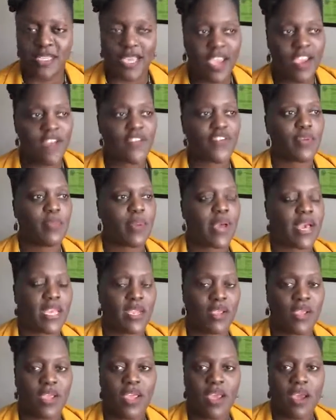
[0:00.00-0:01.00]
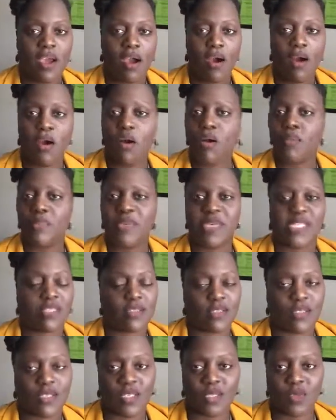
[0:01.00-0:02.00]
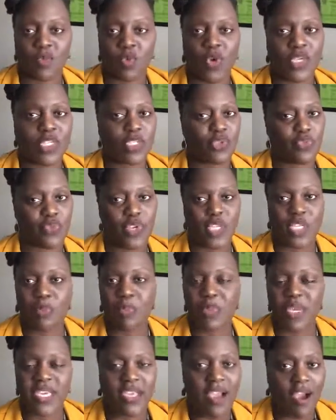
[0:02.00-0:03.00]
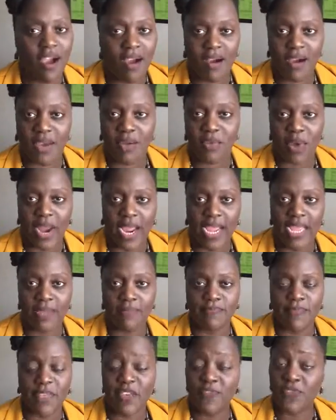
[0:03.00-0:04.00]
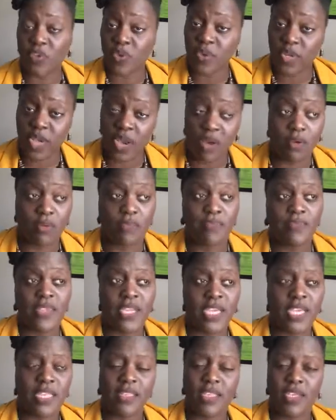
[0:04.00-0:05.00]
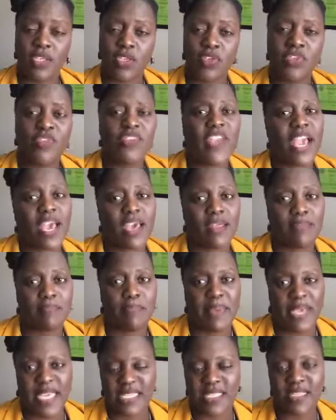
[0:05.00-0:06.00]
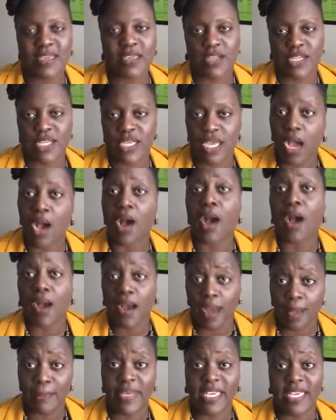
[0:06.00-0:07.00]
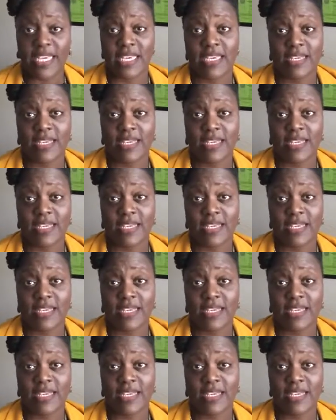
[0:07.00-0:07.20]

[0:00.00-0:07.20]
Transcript: Everybody, all businesses want to reach beyond, right? If you don't, then you've got basically a hobby.